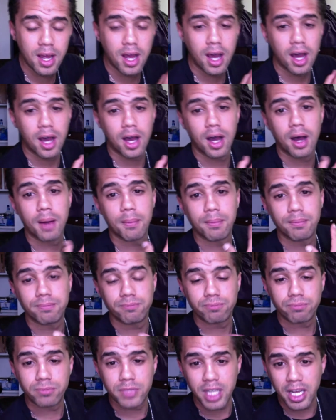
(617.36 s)

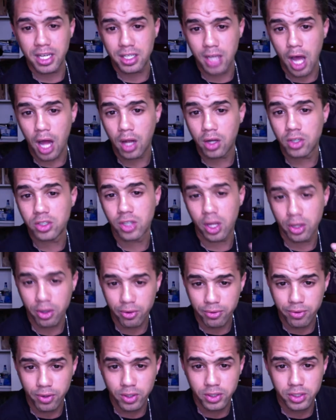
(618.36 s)
$10 on their
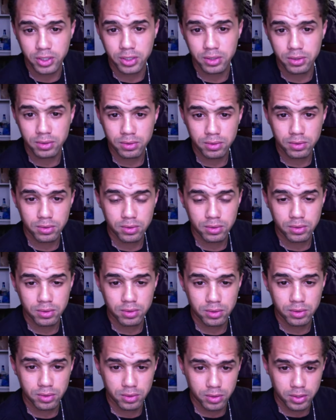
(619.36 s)
first
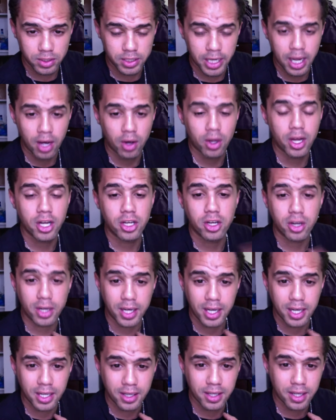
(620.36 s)
sell and you're
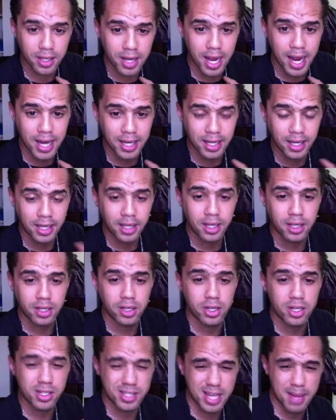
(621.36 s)
getting the 90.
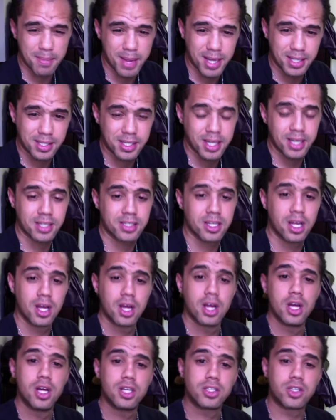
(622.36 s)
Does that make sense?
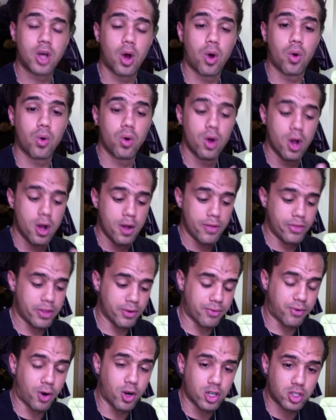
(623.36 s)
So the
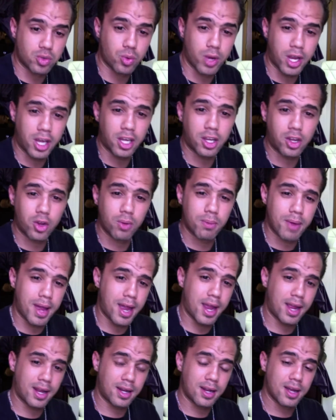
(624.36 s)
first week you
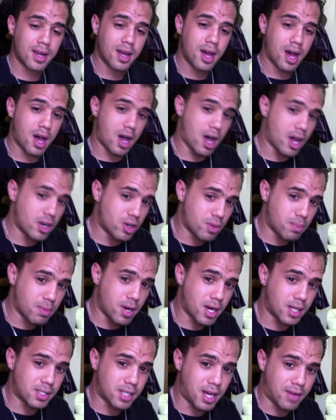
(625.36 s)
made $100
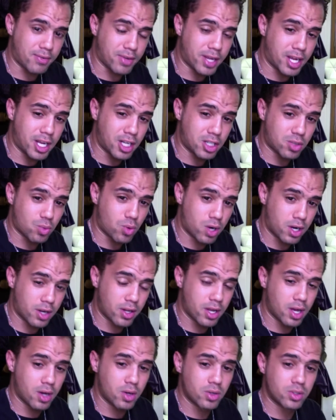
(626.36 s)
off of each one of
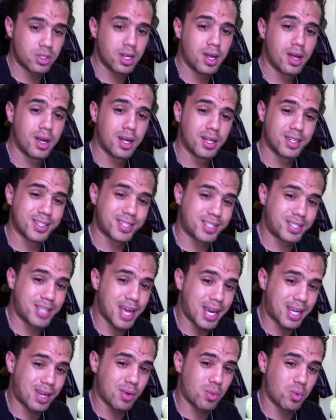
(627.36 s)
those. The
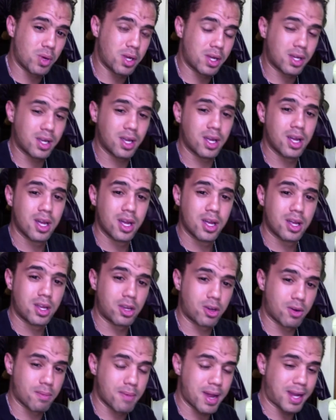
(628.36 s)
second week
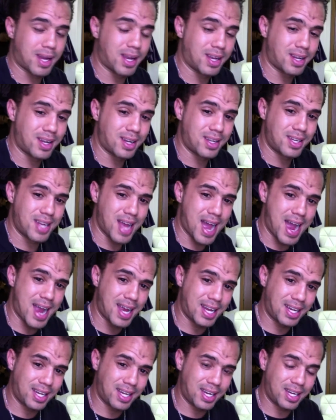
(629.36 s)
you're making
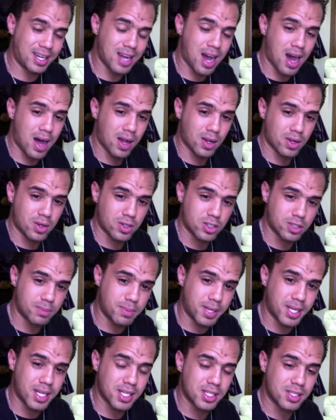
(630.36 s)
$90
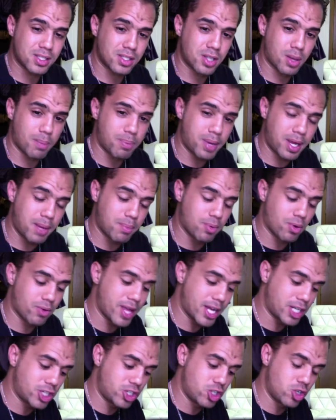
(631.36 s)
because the people
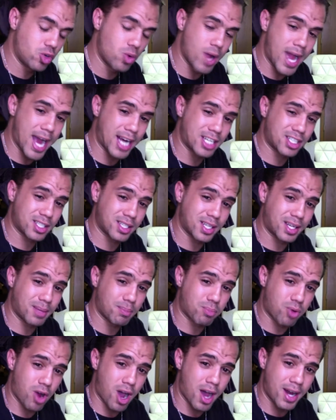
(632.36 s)
that you actually
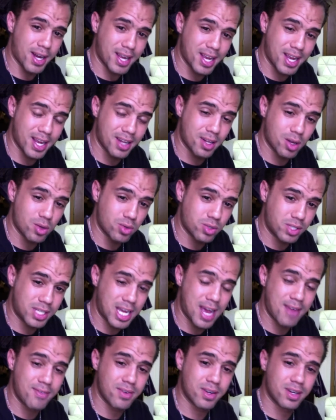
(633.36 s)
brought in, those
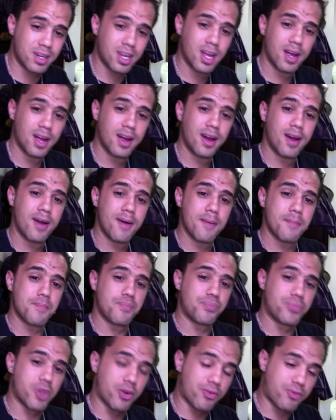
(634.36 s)
7,
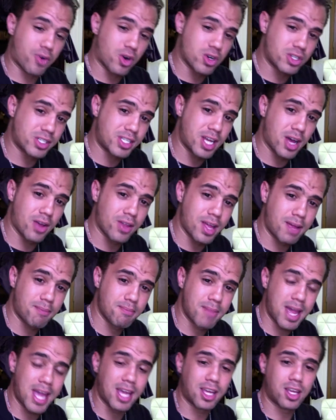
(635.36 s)
the first sell they
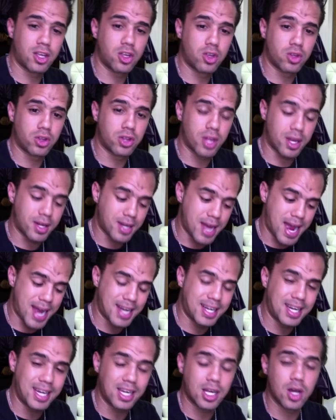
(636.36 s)
make, the
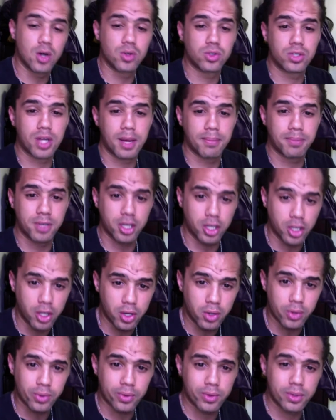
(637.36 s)
90 goes up to
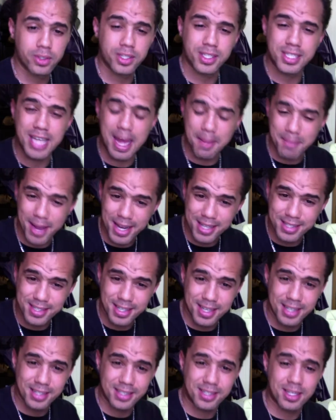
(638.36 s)
you. Does that make
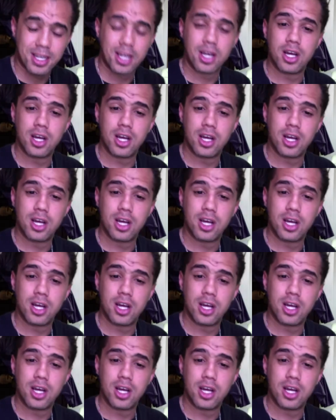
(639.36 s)
sense?